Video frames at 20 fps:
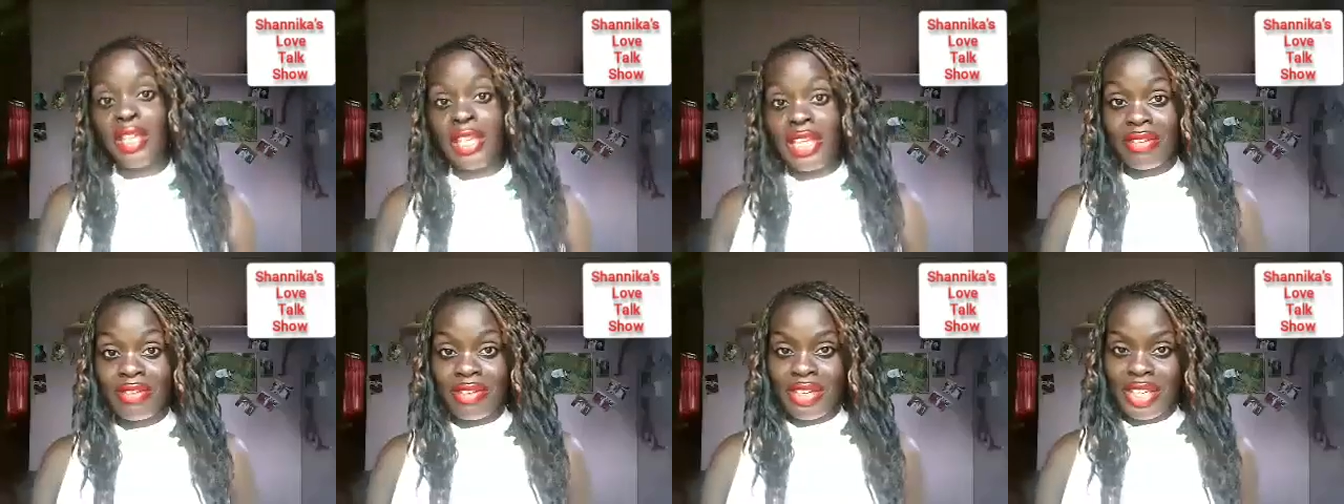
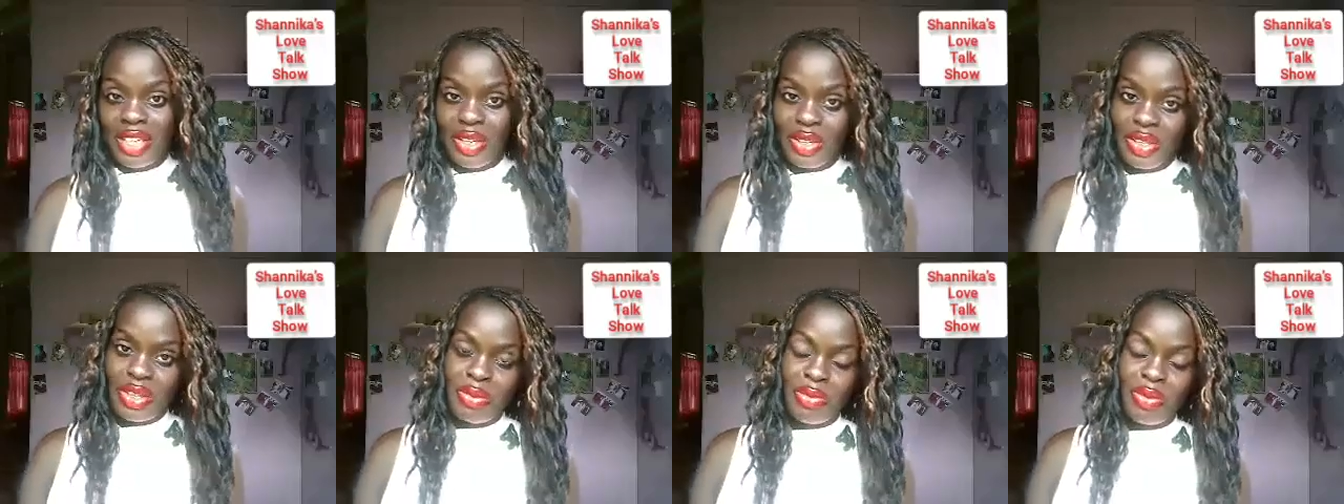giving
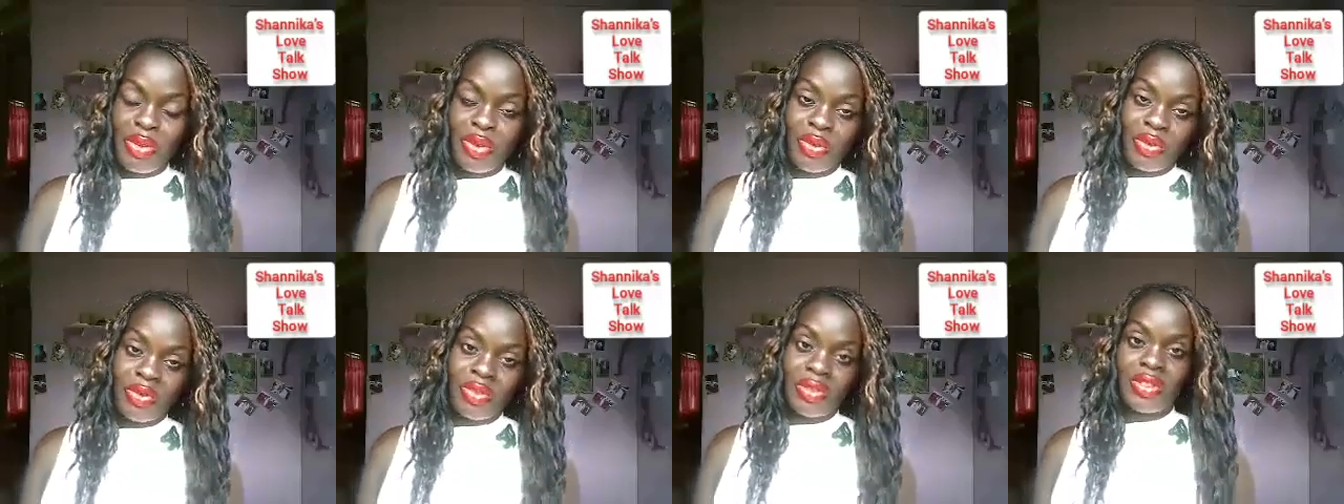you the
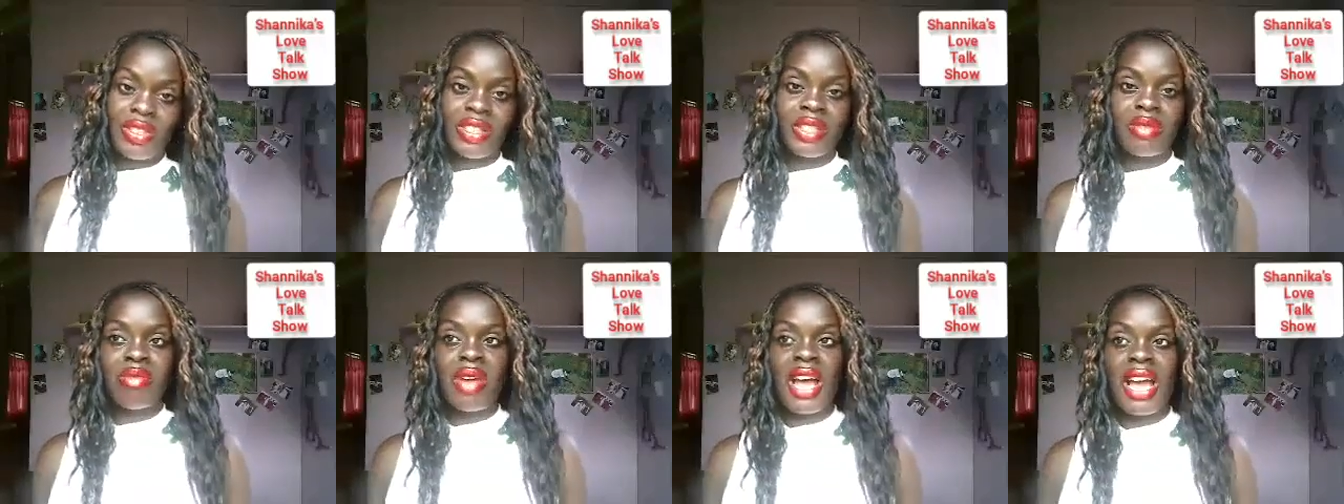beautiful
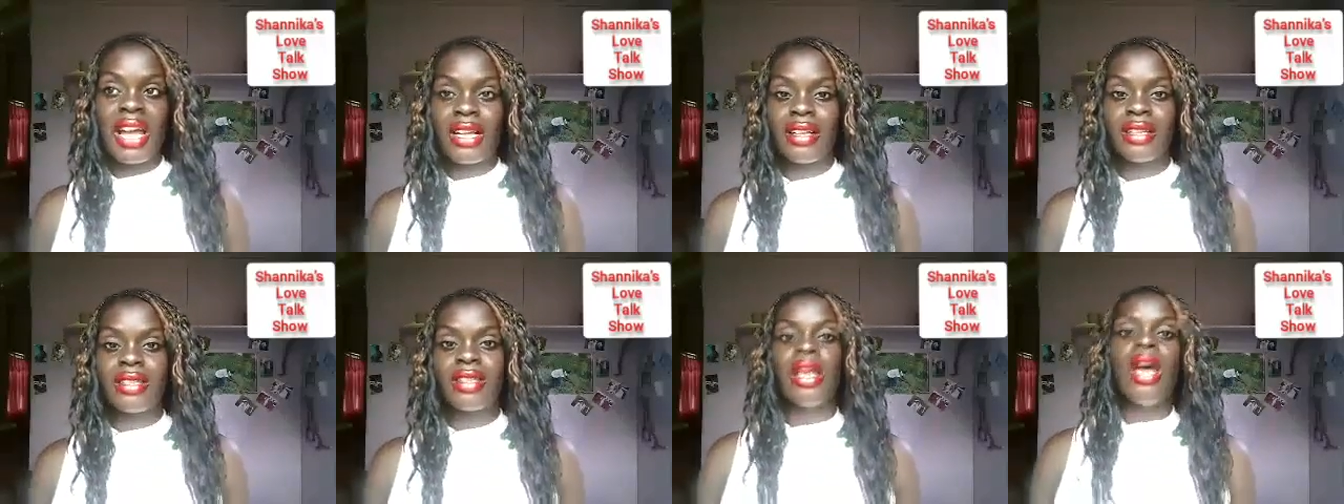
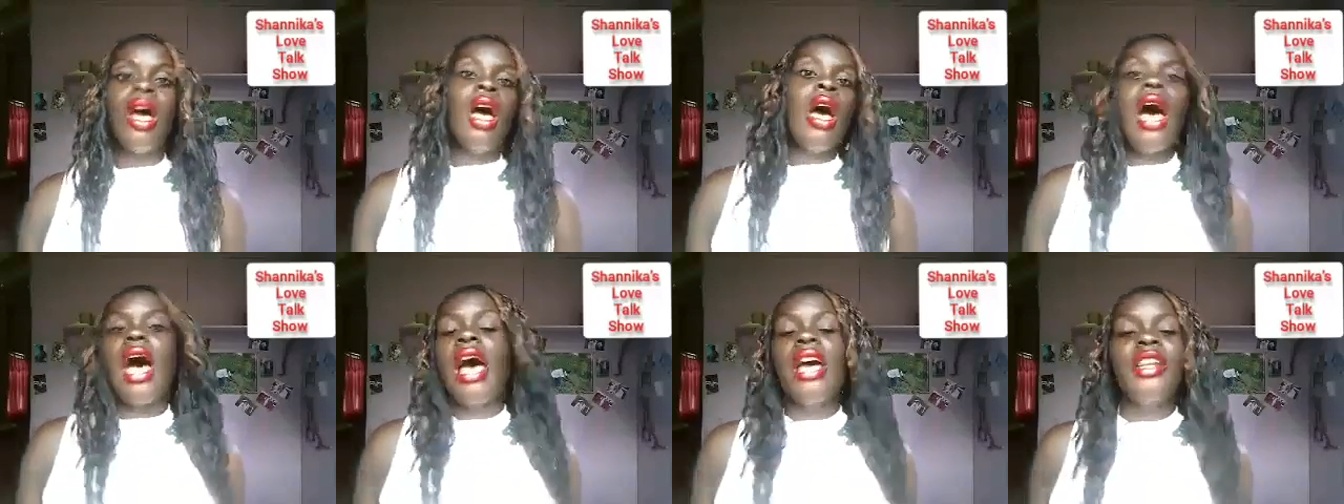smiles,
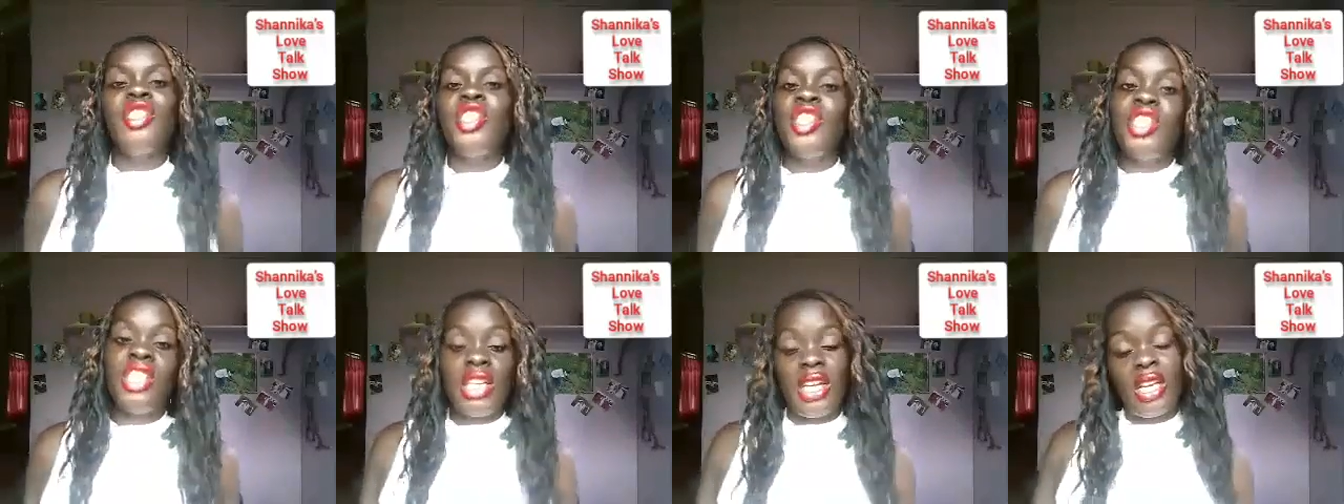and
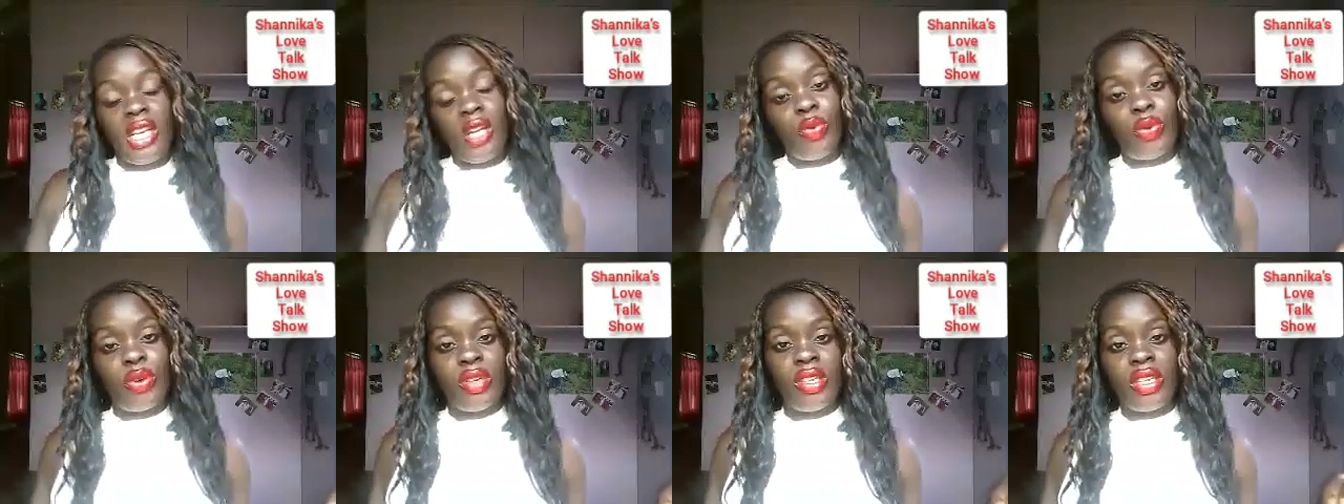
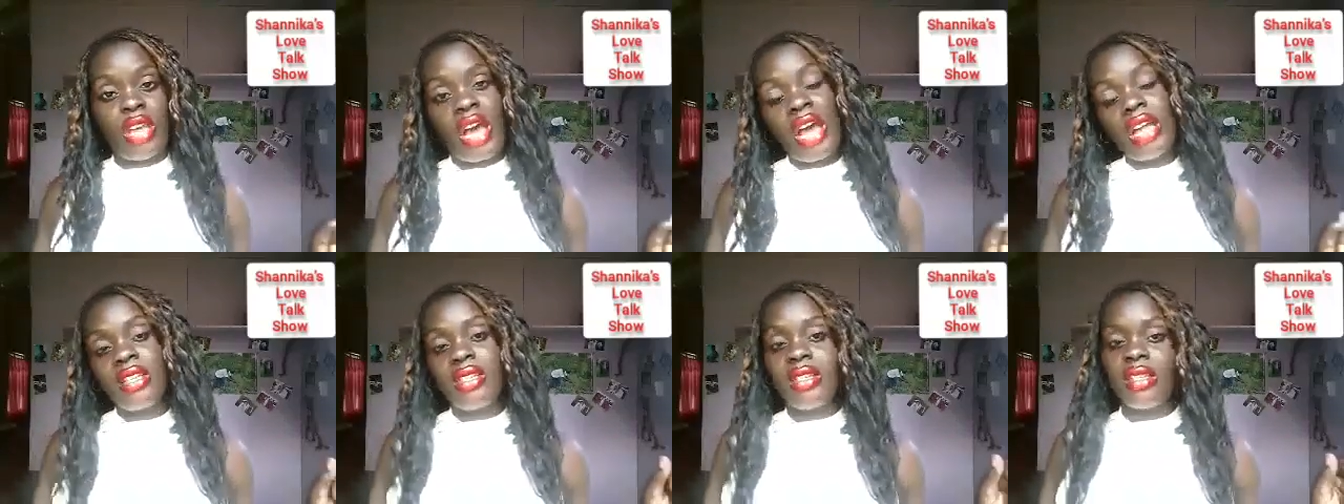she would
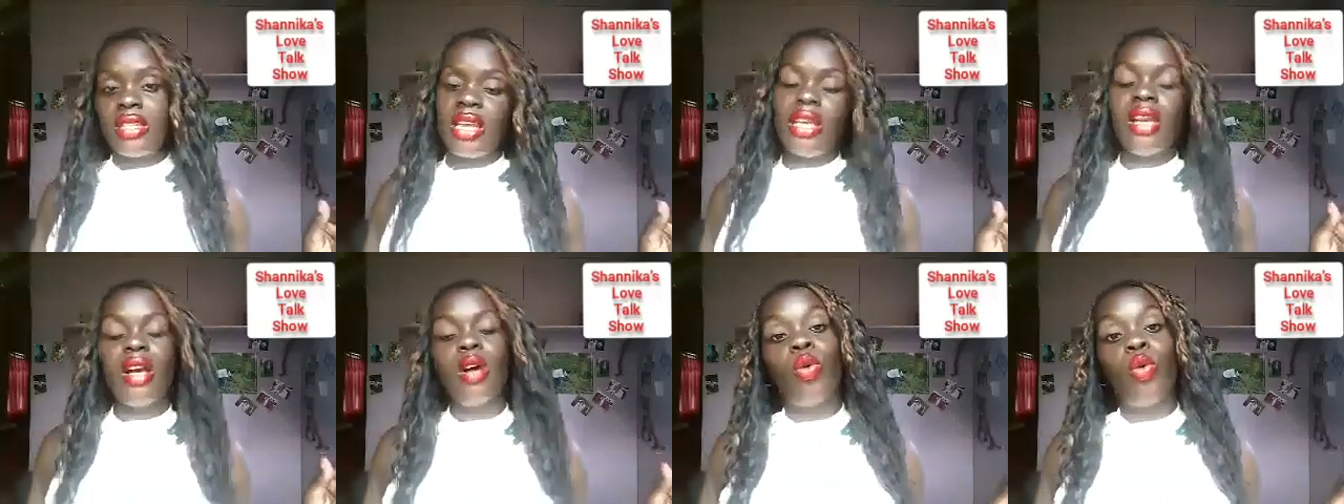not
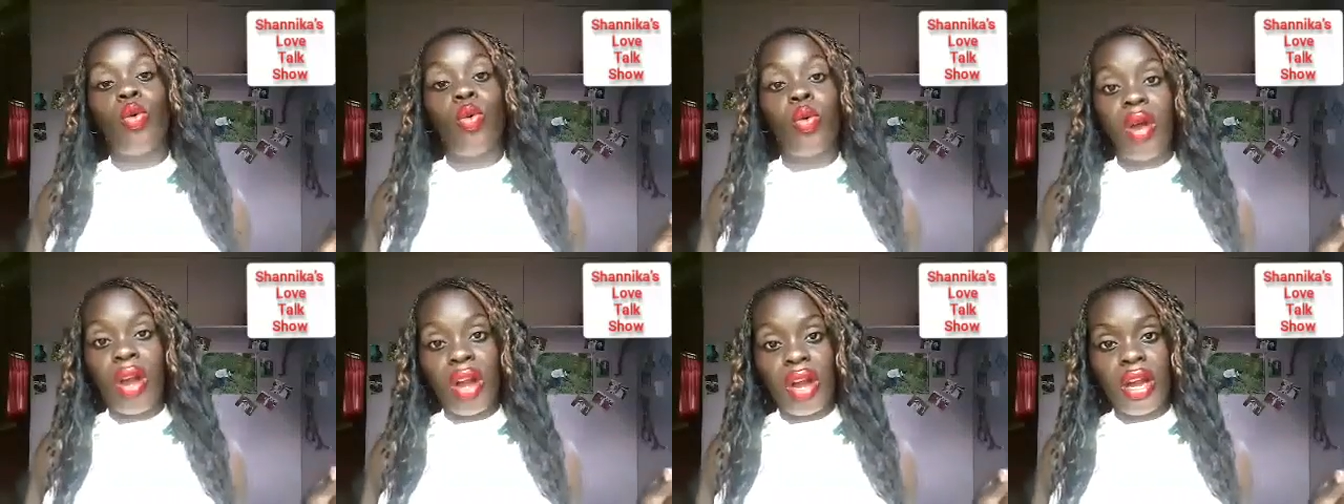say a
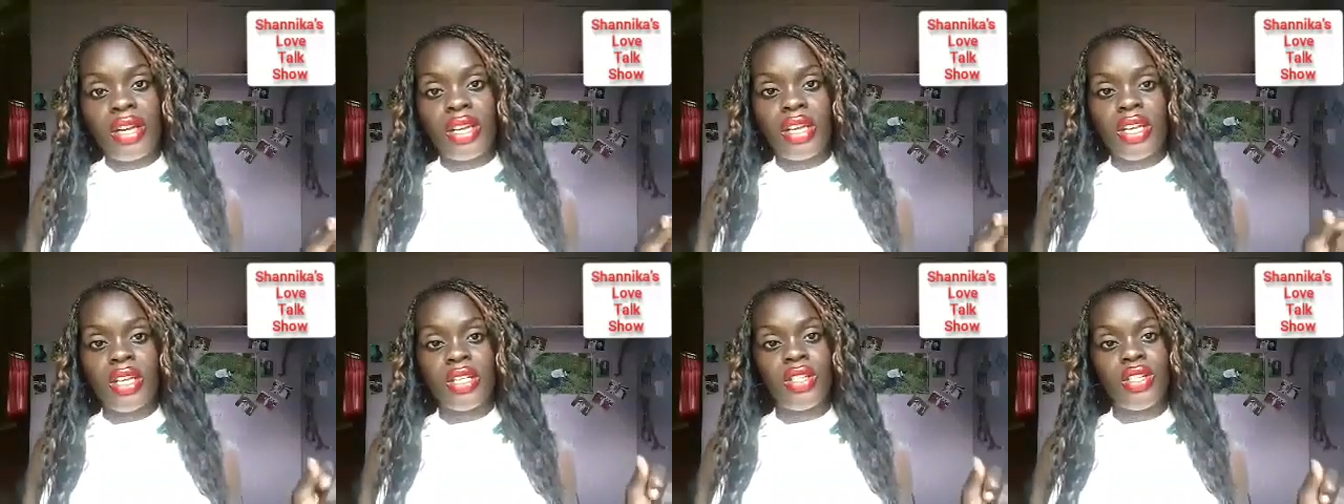
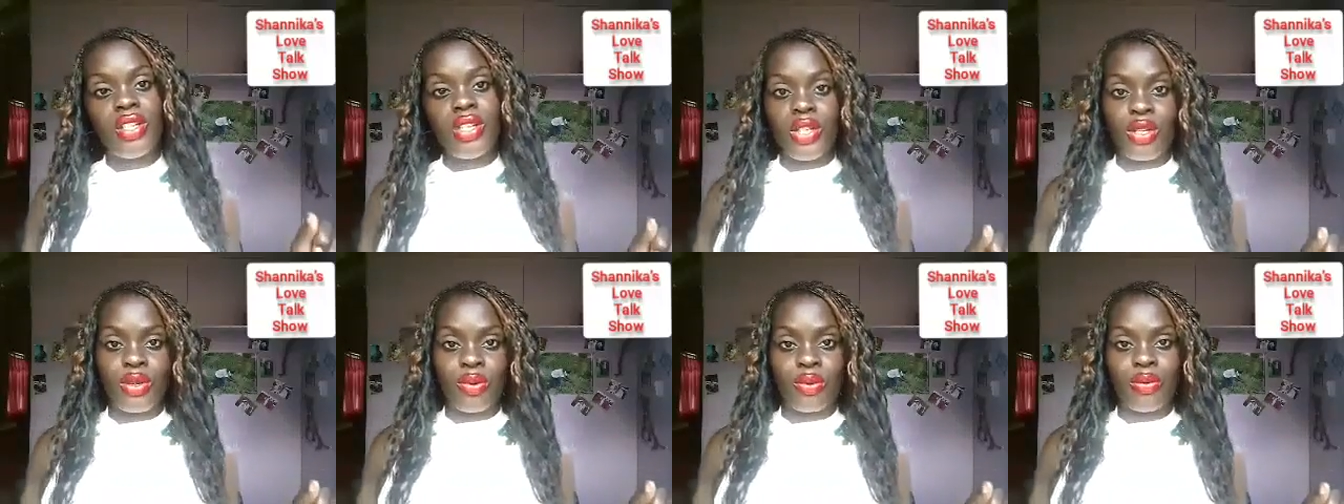word
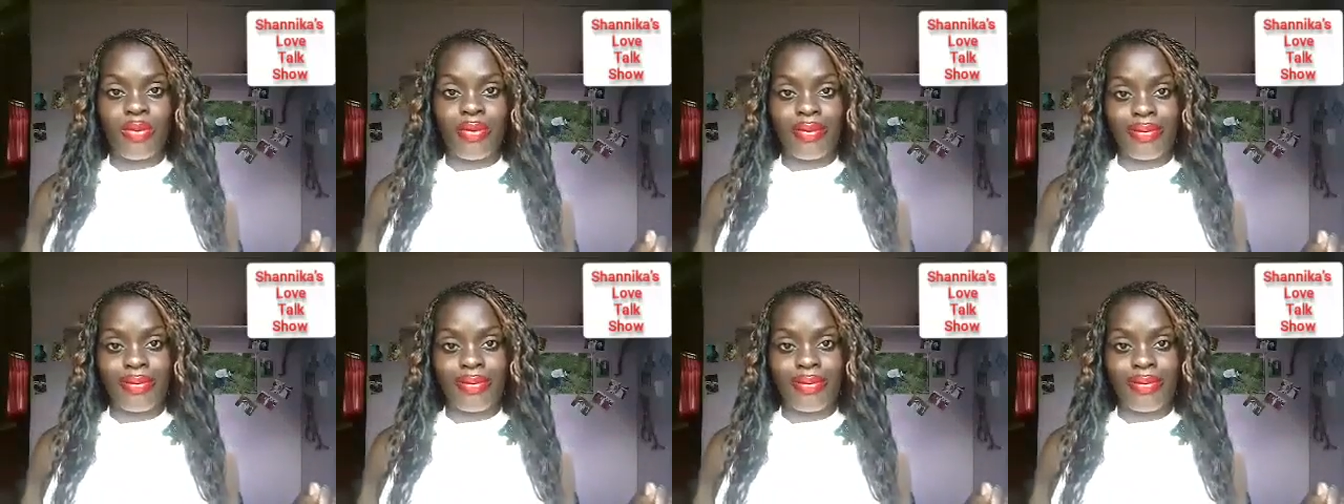to you